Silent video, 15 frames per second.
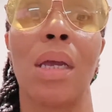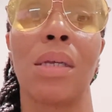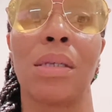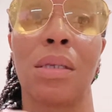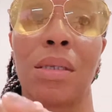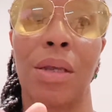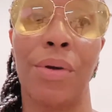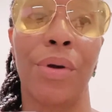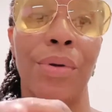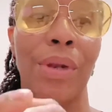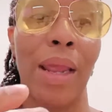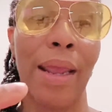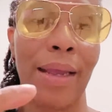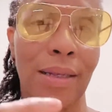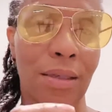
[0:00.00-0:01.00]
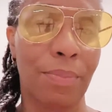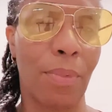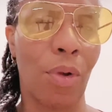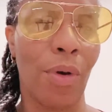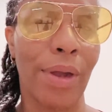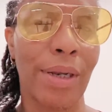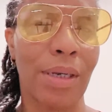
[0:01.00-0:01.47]
zero-day
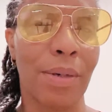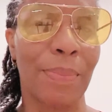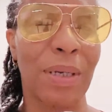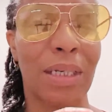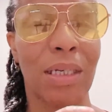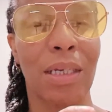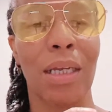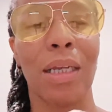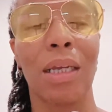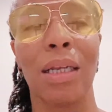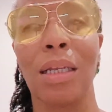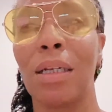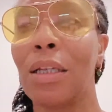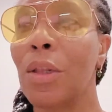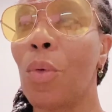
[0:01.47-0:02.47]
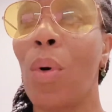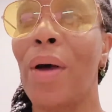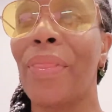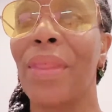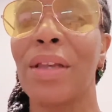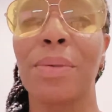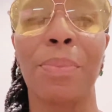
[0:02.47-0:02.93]
exploit, particularly
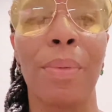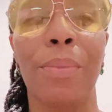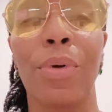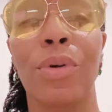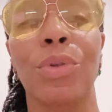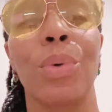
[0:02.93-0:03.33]
one that's been brought to our